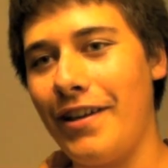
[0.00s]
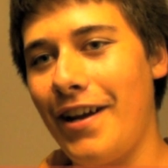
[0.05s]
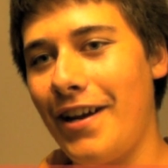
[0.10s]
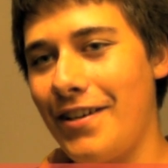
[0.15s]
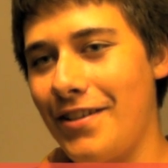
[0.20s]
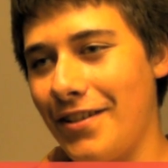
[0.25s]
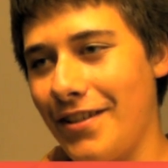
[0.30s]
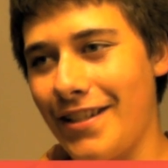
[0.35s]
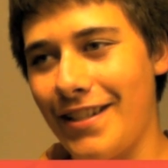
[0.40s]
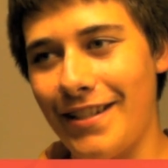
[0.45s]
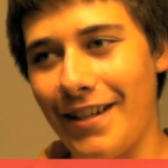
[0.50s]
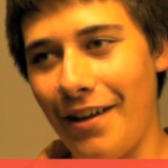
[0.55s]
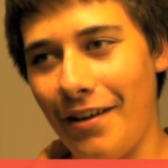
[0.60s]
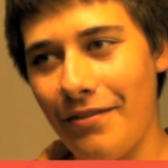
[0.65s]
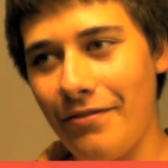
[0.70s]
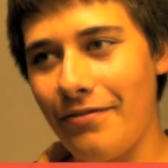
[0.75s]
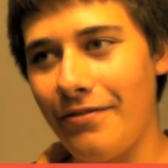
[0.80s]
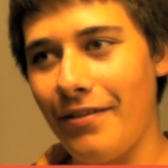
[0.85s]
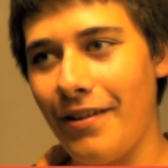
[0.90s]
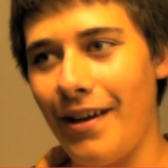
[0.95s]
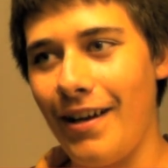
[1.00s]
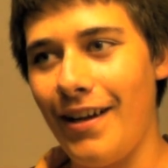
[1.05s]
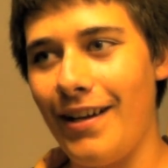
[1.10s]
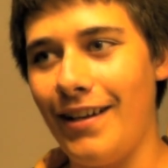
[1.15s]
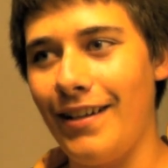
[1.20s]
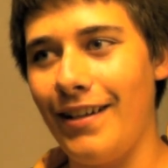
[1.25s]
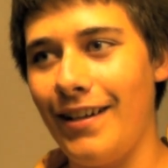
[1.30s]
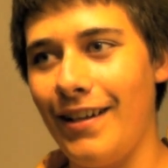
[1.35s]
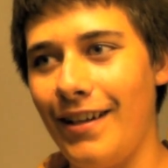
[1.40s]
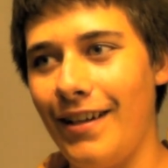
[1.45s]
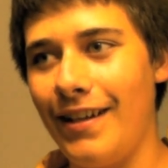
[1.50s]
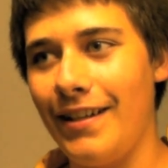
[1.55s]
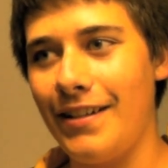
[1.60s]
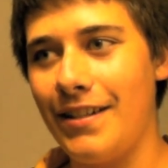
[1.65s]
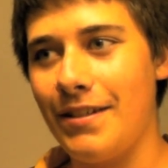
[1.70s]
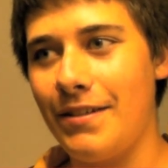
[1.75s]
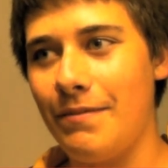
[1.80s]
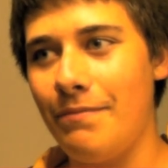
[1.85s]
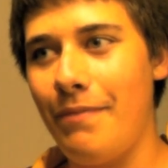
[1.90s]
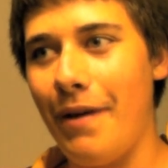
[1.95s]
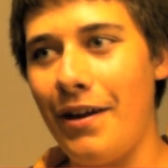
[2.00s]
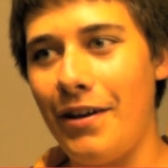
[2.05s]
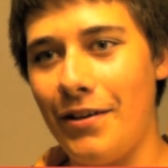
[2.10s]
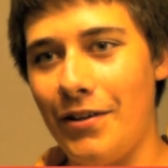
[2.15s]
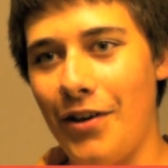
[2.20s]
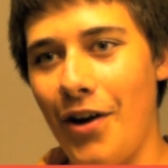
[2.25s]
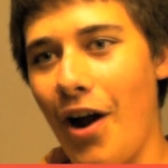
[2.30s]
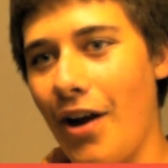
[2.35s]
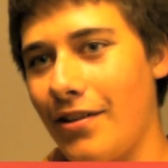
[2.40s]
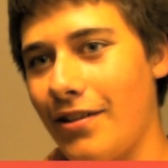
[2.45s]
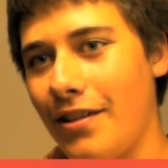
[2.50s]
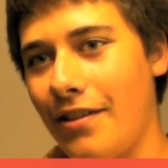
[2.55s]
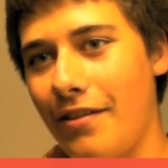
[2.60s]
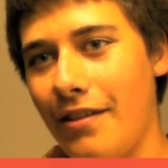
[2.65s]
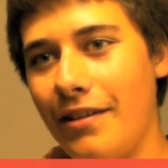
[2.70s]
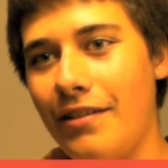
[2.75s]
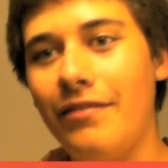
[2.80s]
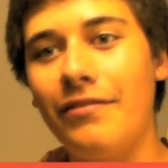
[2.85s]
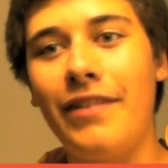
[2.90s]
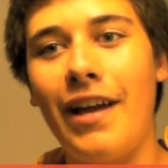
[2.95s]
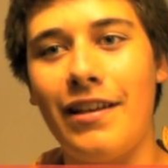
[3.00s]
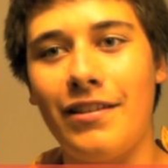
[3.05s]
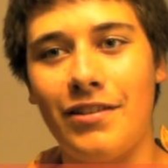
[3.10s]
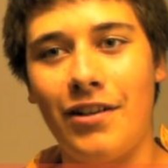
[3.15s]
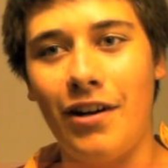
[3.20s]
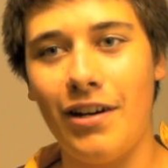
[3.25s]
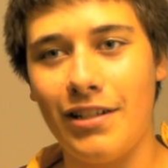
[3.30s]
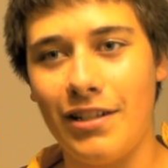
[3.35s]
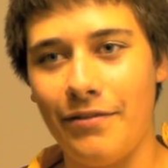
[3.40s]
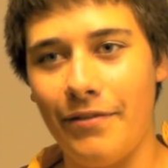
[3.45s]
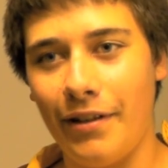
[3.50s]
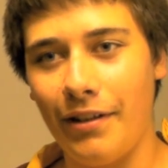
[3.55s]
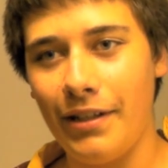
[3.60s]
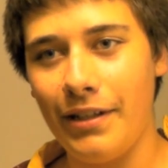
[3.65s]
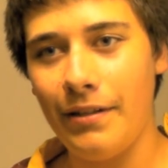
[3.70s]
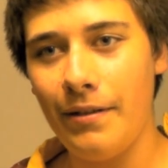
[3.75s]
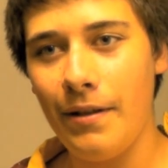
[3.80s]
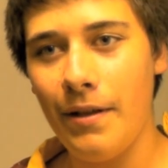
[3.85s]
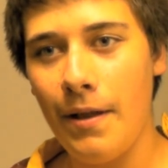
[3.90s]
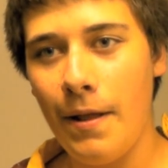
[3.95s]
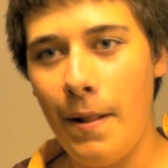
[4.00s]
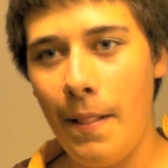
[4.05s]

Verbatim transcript: the character itself, uh, it's better not to think of Gaston as a villain.